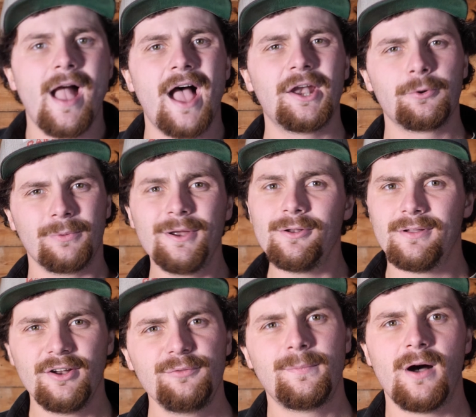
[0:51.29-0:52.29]
And a rear
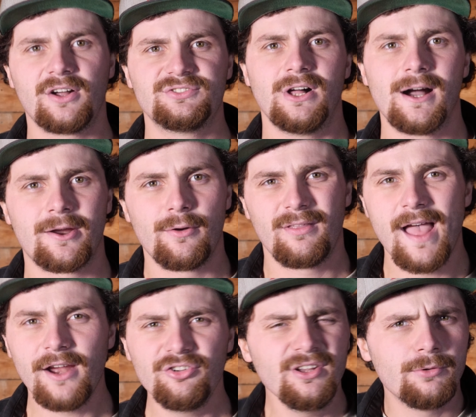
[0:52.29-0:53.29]
lunchbox locker is
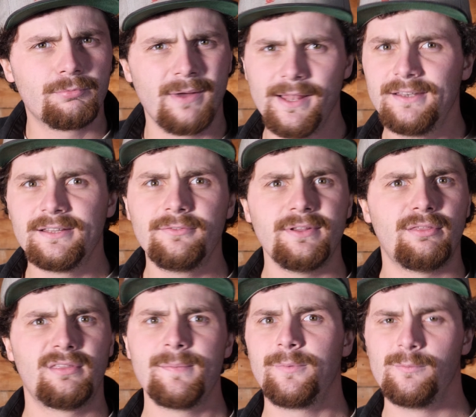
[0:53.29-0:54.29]
actually a relatively simple